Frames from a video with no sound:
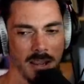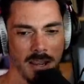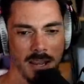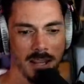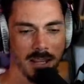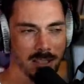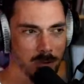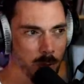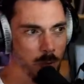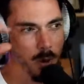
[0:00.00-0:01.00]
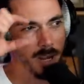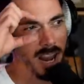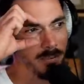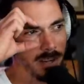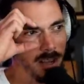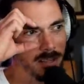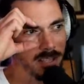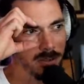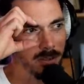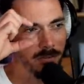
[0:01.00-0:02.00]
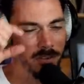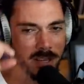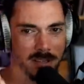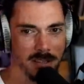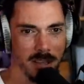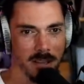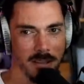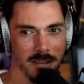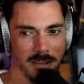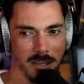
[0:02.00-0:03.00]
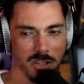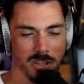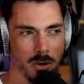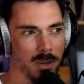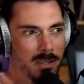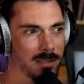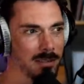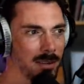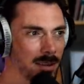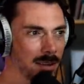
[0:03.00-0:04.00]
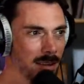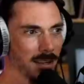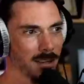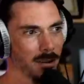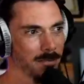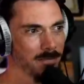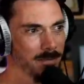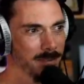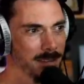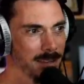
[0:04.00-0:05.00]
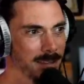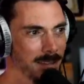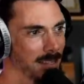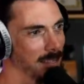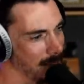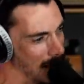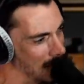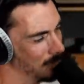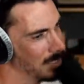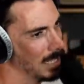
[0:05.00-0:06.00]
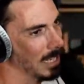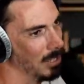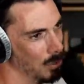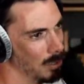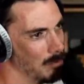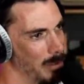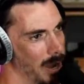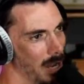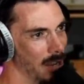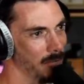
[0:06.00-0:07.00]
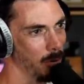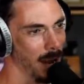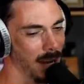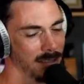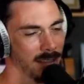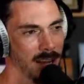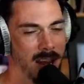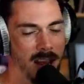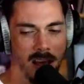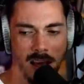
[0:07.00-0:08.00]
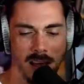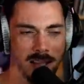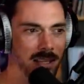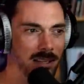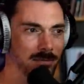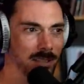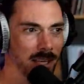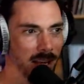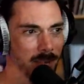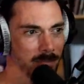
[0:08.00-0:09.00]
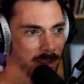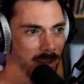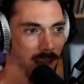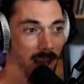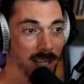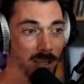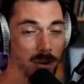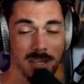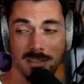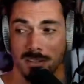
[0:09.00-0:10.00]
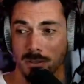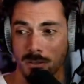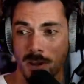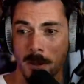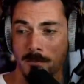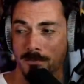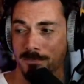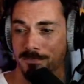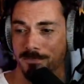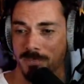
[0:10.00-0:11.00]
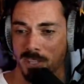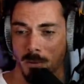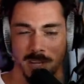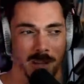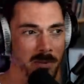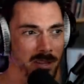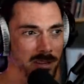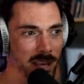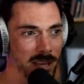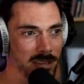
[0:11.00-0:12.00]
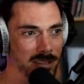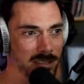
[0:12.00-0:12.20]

Like, do we want to have glasses on our faces that show us, you know, this is an NFT and you can buy it for X? I go into Somnium and